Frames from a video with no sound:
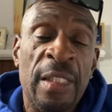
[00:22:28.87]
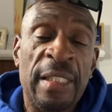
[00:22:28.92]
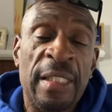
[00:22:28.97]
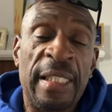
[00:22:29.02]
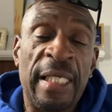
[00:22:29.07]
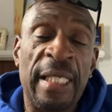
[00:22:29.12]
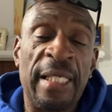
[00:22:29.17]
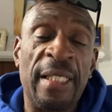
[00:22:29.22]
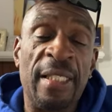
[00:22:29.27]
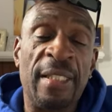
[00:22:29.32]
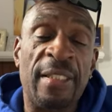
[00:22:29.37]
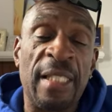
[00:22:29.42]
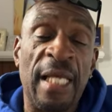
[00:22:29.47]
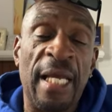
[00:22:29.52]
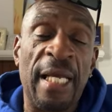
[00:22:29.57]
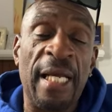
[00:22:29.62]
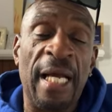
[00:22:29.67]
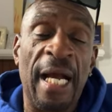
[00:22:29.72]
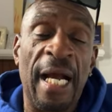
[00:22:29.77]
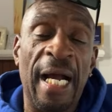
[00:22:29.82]
Kenny
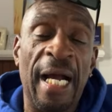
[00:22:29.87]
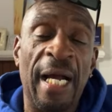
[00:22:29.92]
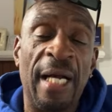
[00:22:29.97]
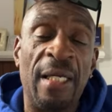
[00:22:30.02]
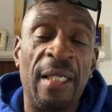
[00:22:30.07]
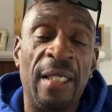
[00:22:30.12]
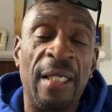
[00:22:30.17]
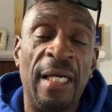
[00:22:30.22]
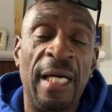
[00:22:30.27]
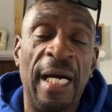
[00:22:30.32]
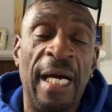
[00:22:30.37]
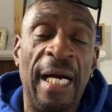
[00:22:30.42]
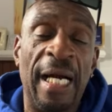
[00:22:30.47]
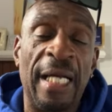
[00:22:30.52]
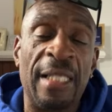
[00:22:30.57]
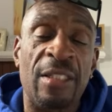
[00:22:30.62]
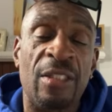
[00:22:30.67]
say hi